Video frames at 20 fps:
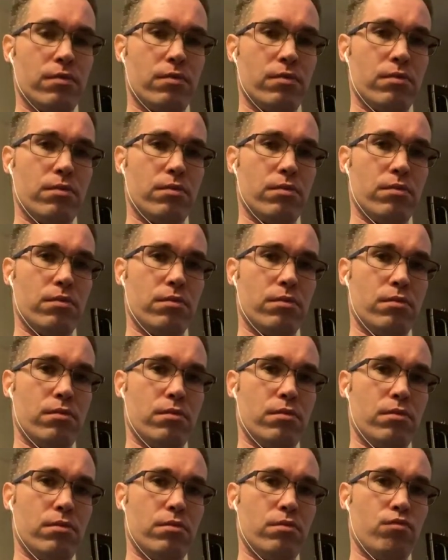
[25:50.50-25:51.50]

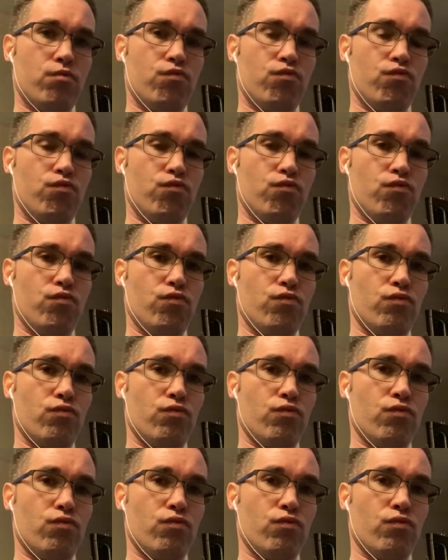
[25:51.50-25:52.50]

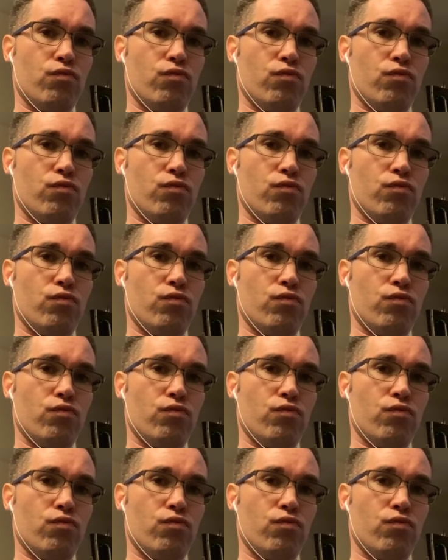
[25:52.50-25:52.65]
(silence)